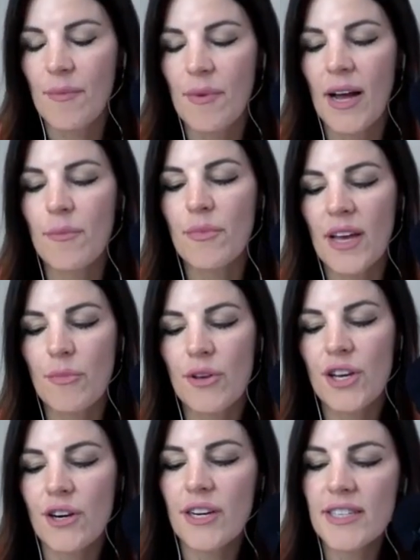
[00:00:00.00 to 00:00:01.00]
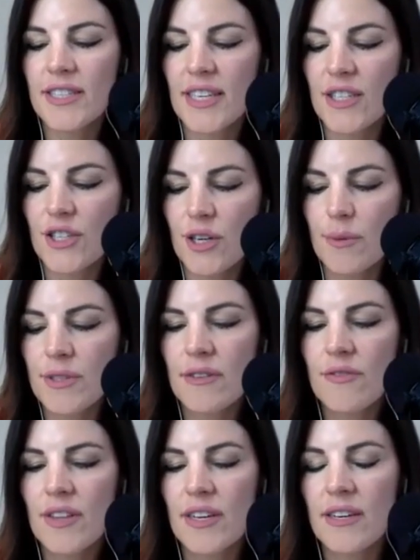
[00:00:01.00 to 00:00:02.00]
I'm curious in terms
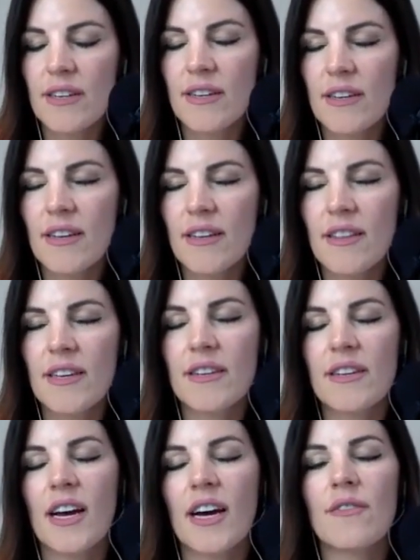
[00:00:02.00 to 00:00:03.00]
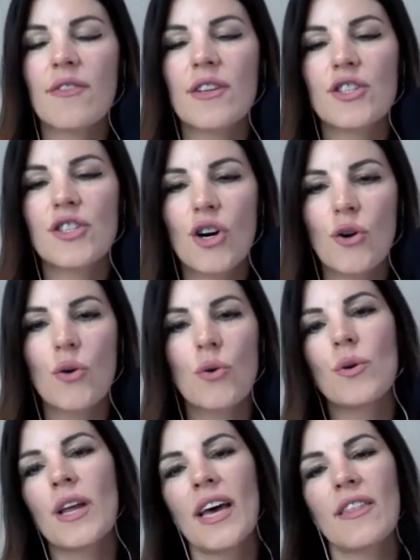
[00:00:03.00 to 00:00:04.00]
of the kind of the
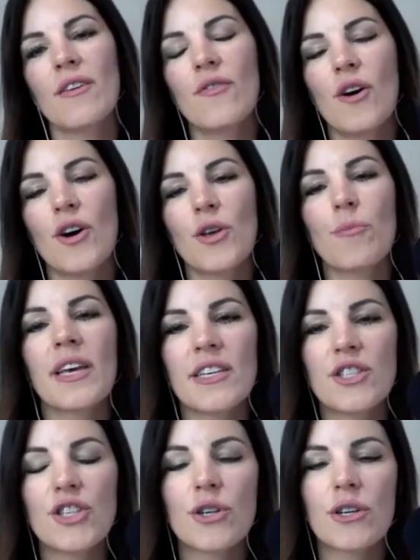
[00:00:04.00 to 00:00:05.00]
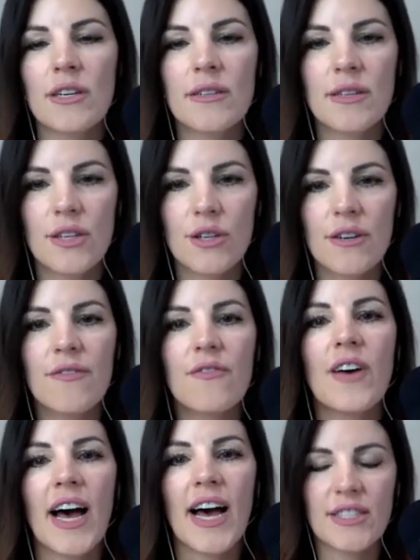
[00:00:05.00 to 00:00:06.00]
tone and the volume, because you're a
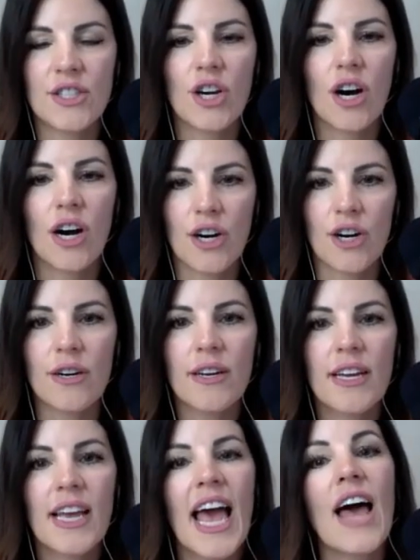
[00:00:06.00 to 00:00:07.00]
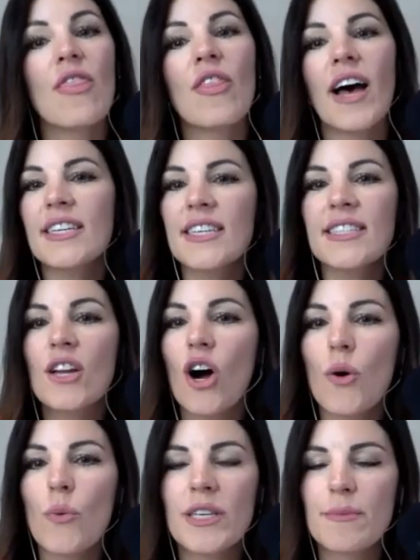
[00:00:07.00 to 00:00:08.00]
fast talker, and that doesn't
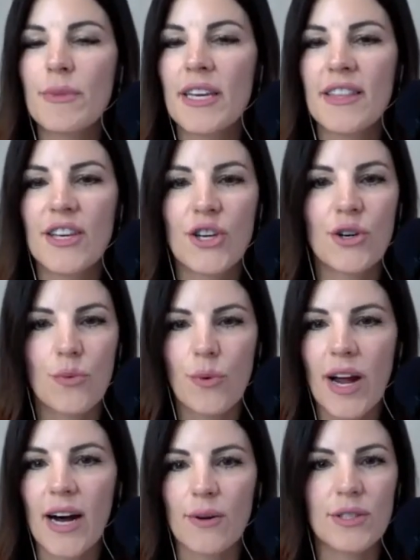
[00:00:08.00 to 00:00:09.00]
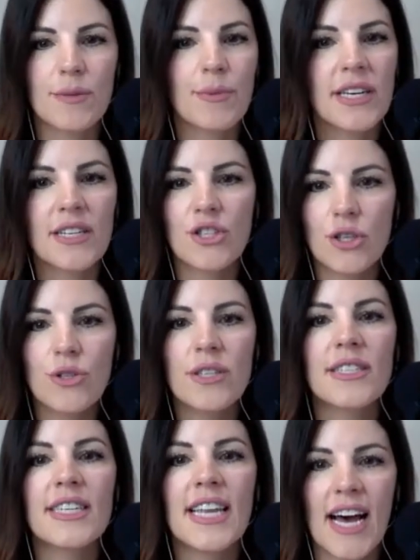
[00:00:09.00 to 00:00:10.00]
always mean that you're aroused, because you
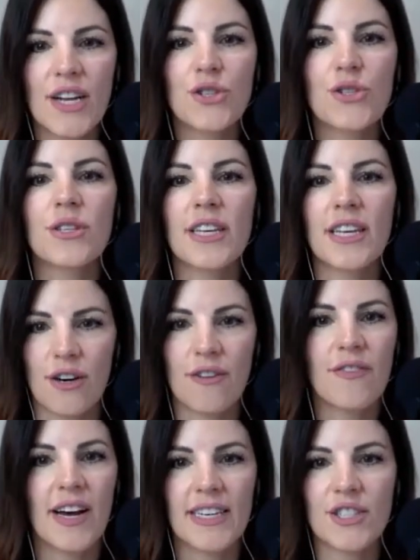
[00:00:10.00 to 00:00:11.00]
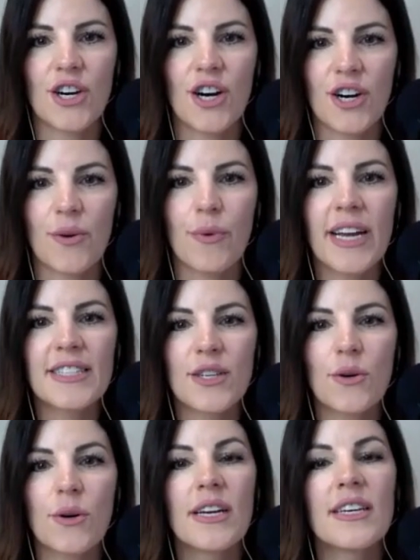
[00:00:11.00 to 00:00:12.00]
just naturally are a fast talker, right?
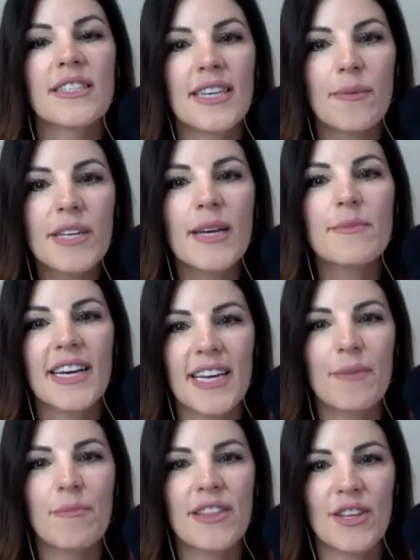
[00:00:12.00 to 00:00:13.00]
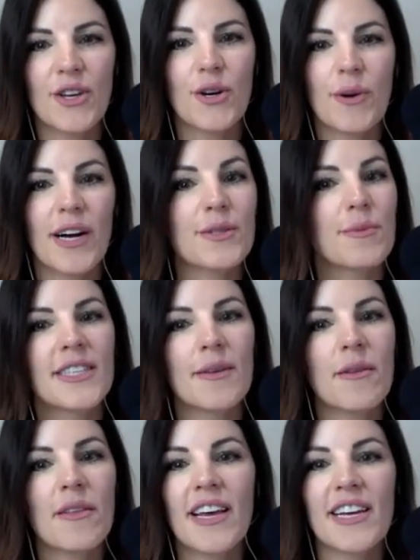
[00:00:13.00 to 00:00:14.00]
So sometimes that can mean that you're aroused, but
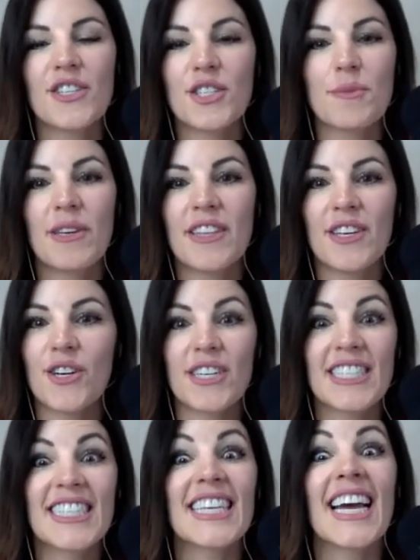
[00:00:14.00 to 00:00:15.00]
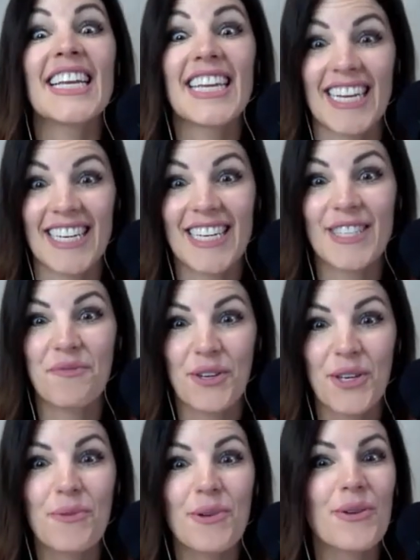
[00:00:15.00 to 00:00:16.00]
some of that can just mean that you're excited, because
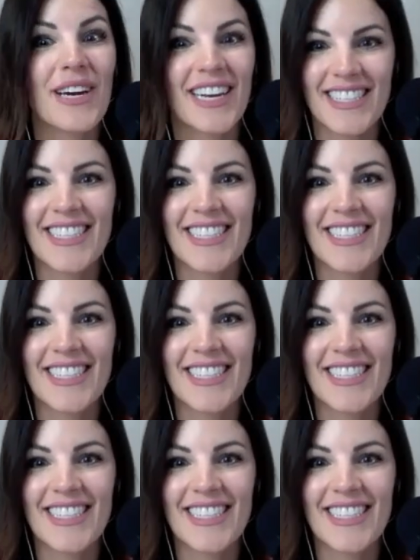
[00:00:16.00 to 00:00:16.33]
for you, when you get